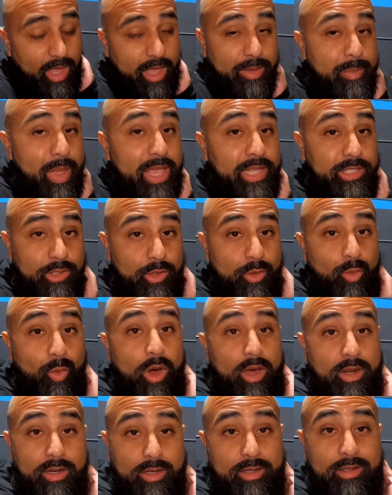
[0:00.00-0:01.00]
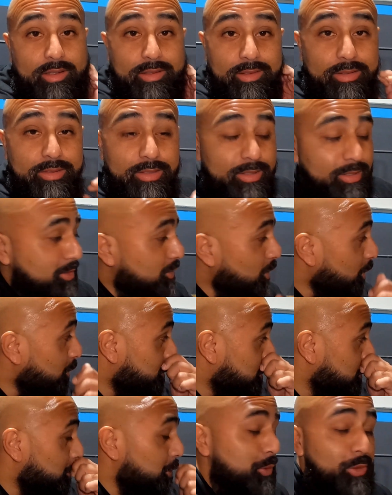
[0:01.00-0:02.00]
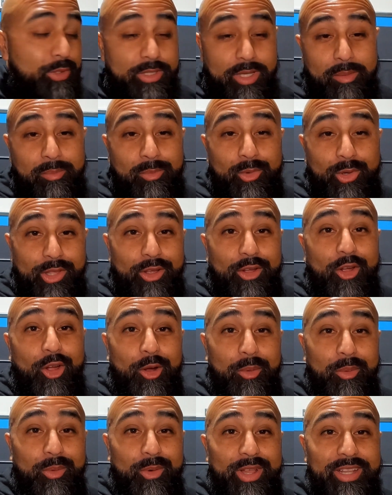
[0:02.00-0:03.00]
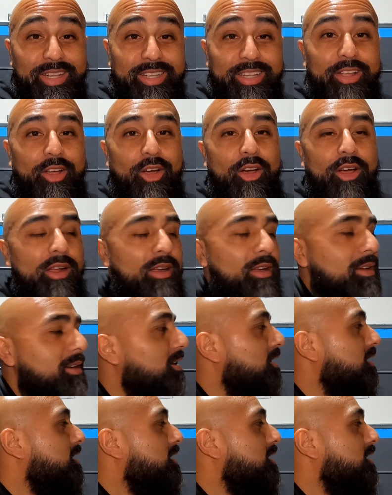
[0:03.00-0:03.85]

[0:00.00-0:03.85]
It makes you want to start to do something with a carbureted car,